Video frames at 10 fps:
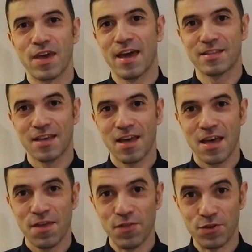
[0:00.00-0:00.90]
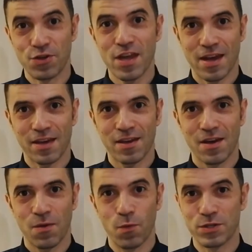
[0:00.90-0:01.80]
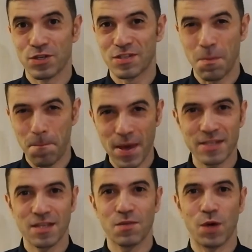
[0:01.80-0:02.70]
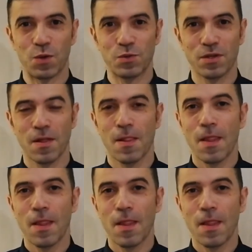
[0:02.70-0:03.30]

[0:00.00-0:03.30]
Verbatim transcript: get the training, which is the best in the world,